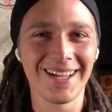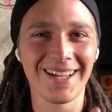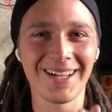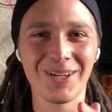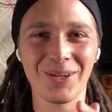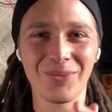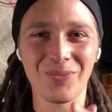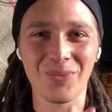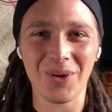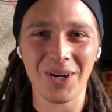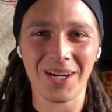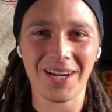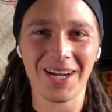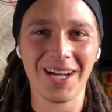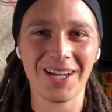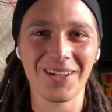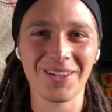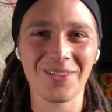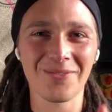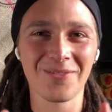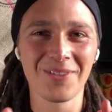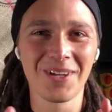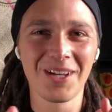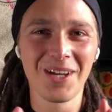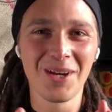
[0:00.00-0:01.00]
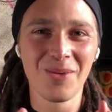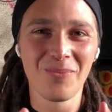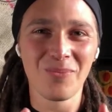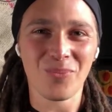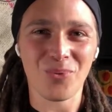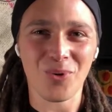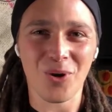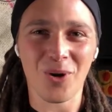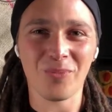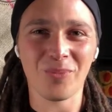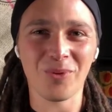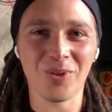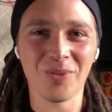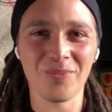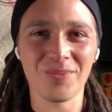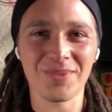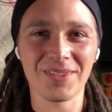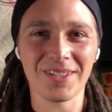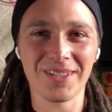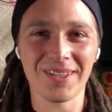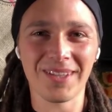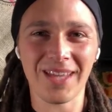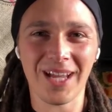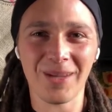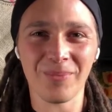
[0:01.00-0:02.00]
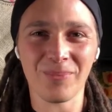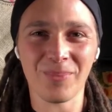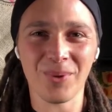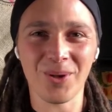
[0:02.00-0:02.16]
what kind of problems that